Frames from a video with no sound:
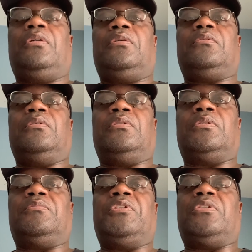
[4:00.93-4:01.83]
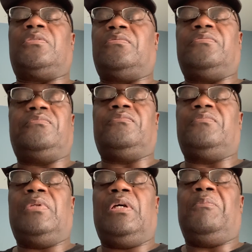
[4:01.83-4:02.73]
to,
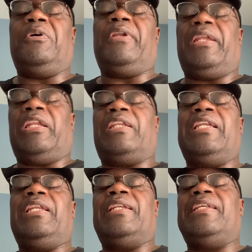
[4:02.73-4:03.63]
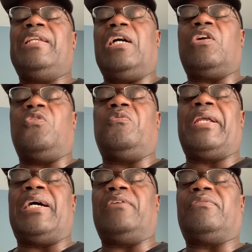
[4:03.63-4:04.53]
but it did not go
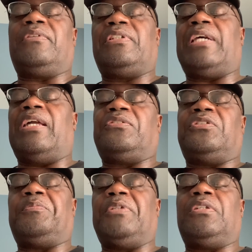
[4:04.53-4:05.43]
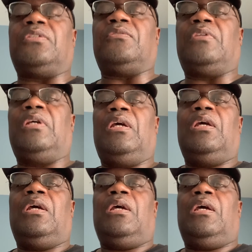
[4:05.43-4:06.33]
without challenges, because
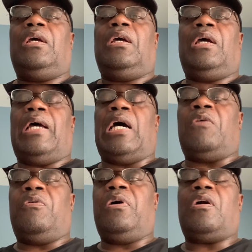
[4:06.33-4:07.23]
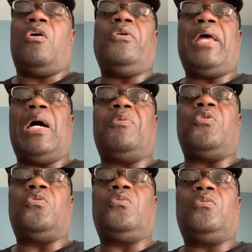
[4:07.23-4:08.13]
I called
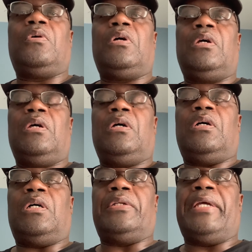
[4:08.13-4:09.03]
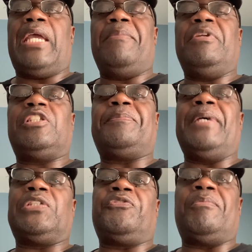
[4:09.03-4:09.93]
Apple. They gave me the
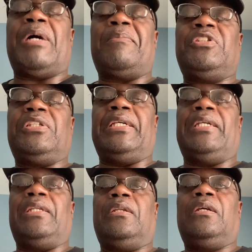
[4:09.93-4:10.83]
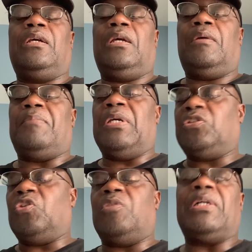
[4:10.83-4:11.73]
specs for my machine
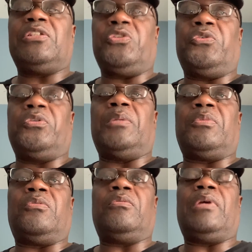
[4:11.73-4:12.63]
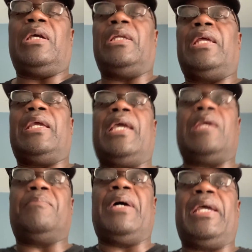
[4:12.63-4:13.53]
based on my serial number, and they
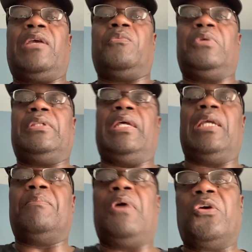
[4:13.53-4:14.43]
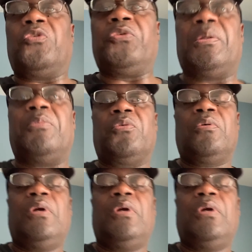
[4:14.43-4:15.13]
came back with a model number